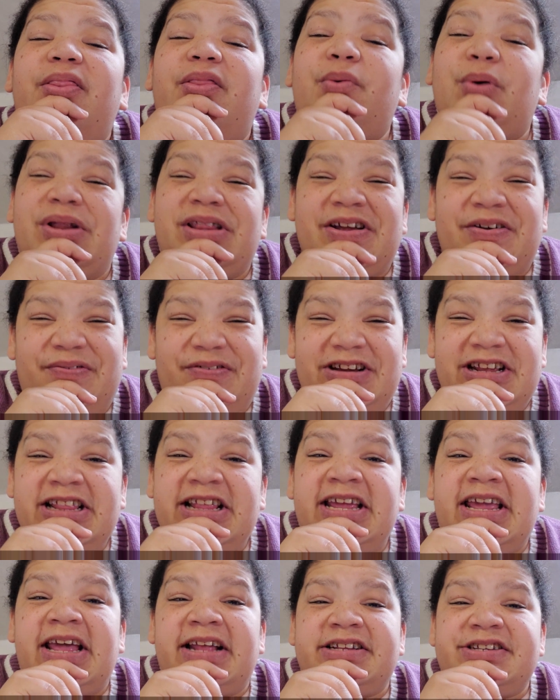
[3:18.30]
The one that
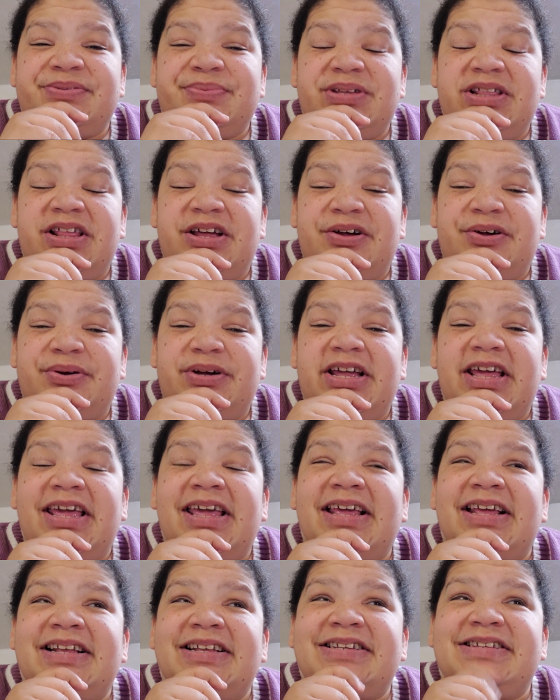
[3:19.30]
really gets me, though,
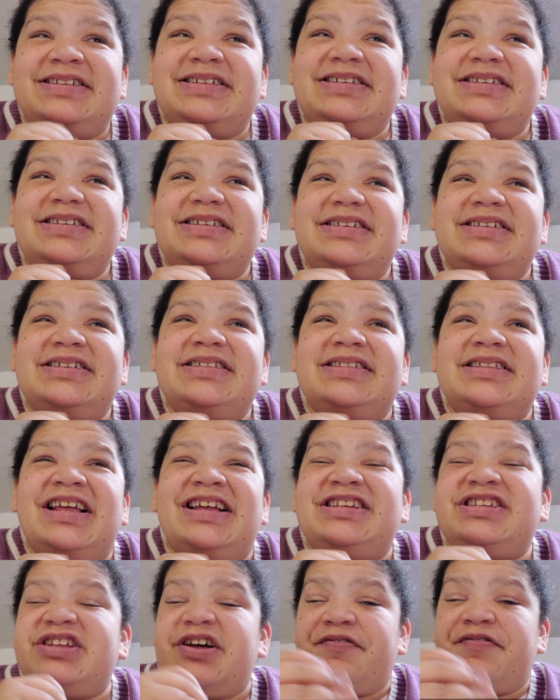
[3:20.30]
is
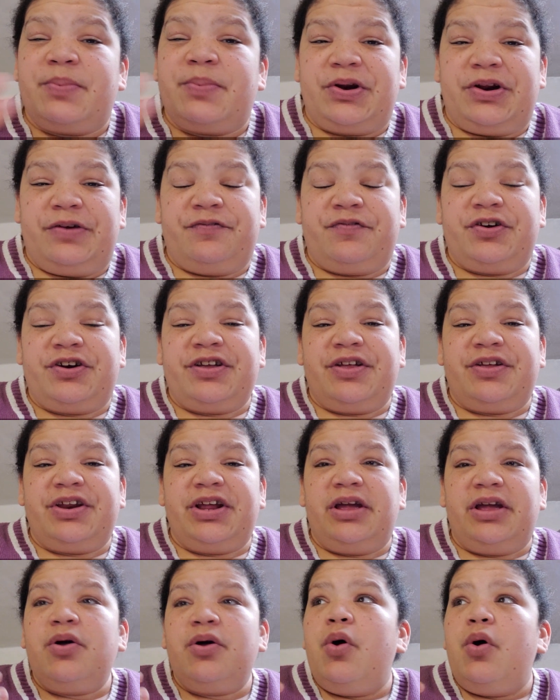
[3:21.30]
this stuff about
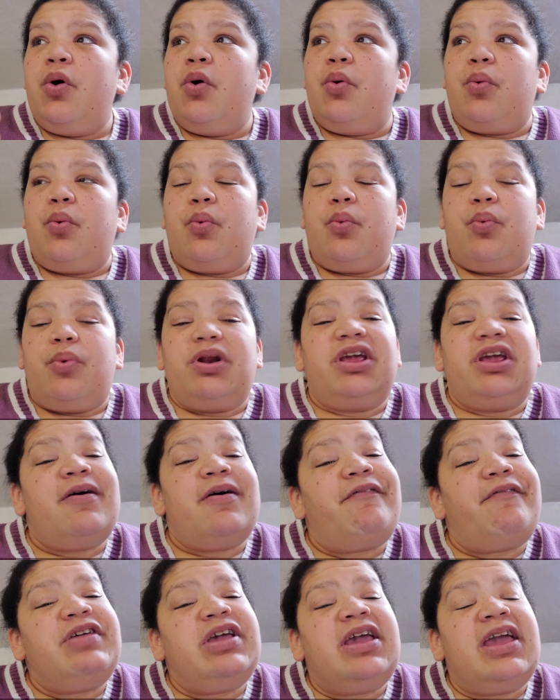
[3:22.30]
infertility. When are you
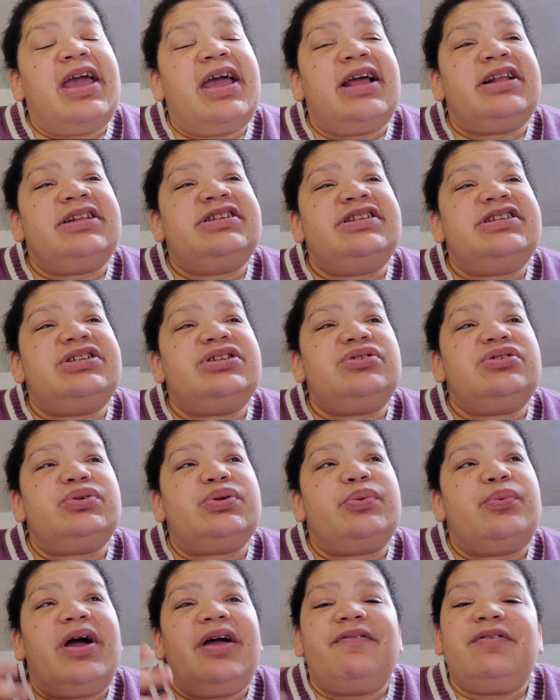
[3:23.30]
having kids?
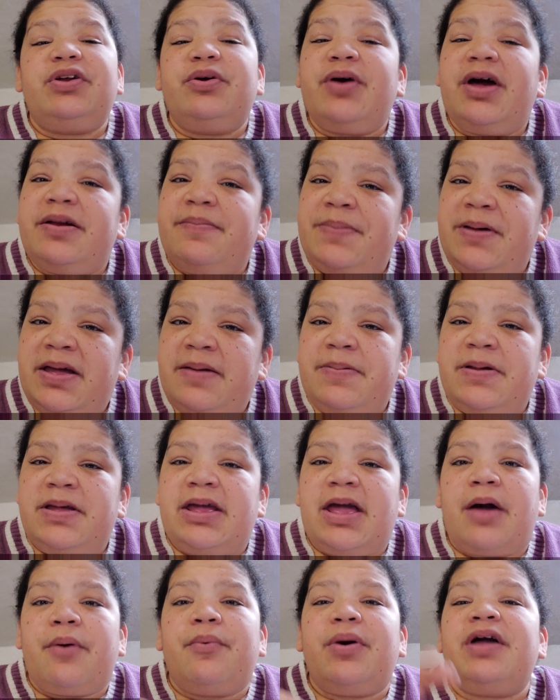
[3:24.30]
Why haven't you had a baby
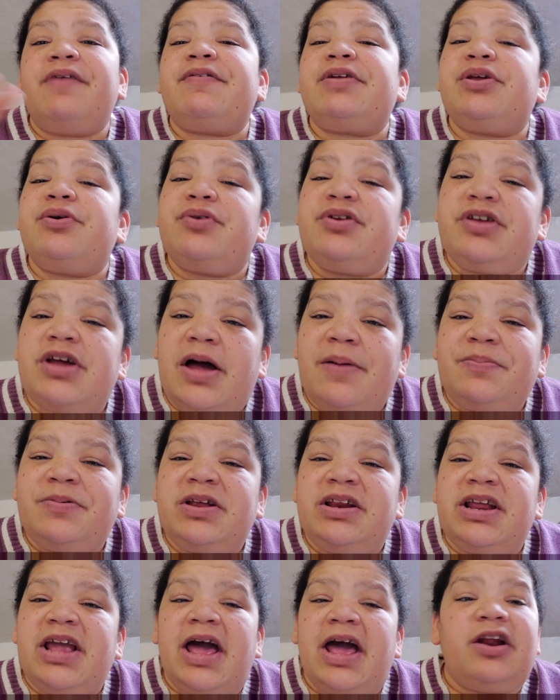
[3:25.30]
yet? Why haven't you
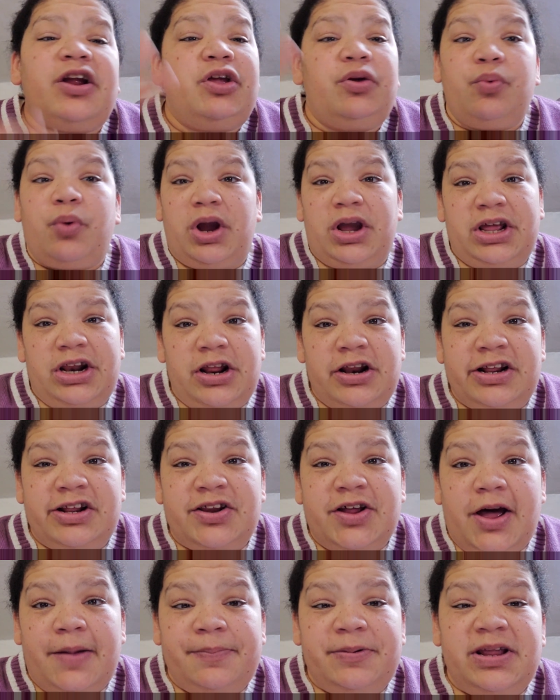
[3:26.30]
adopted yet? Are you working on
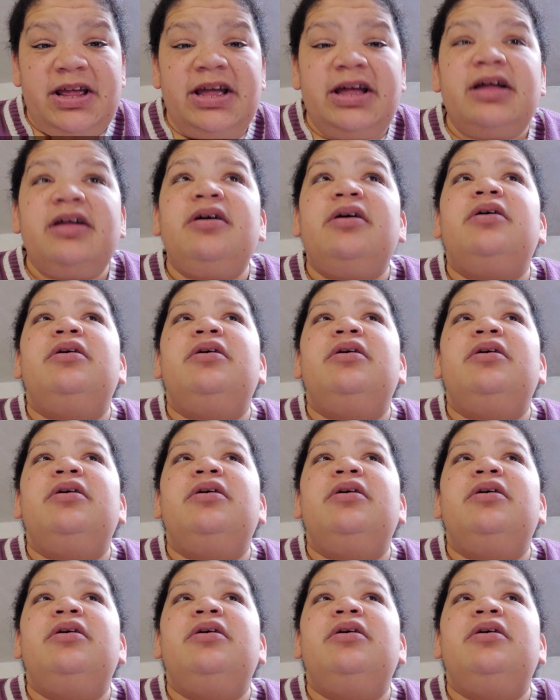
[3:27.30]
adopting?